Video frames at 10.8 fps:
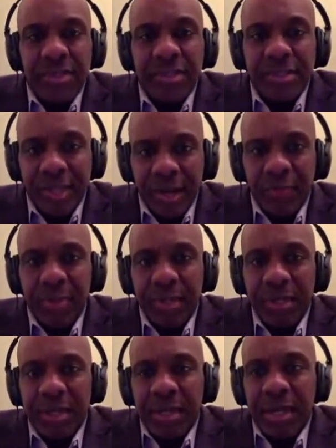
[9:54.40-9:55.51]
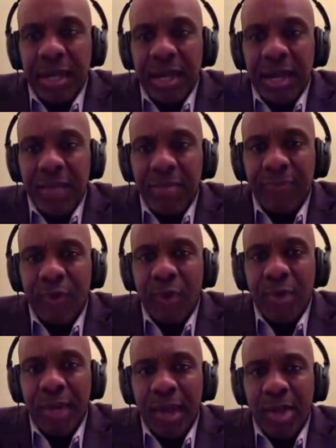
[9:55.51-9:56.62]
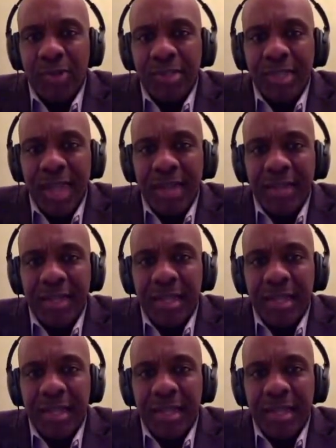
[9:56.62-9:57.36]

sermon before we lost Dr.